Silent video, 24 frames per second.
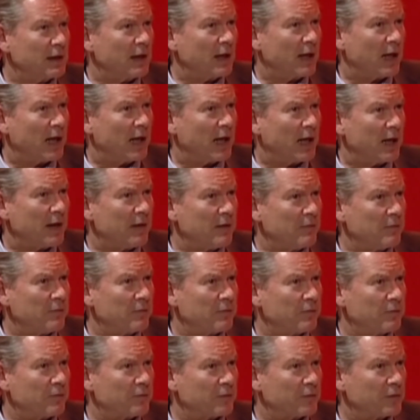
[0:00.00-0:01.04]
I've
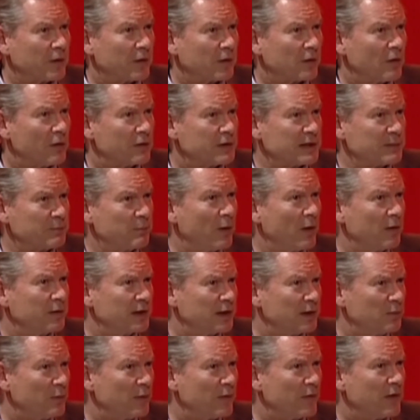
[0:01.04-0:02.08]
corresponded
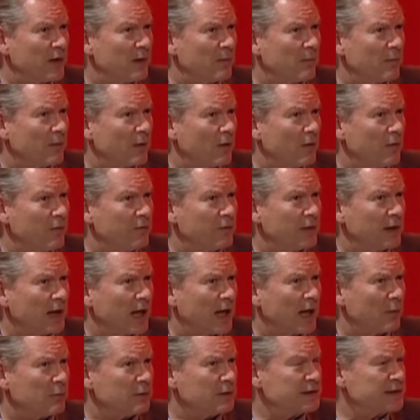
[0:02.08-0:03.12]
with him over, I
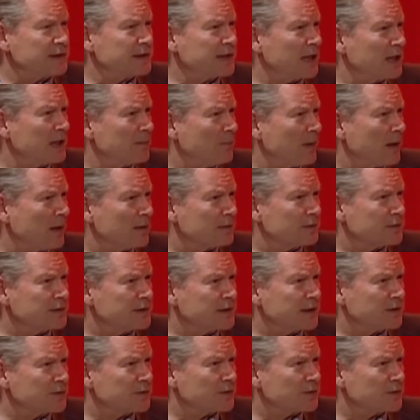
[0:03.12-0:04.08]
would say, about six or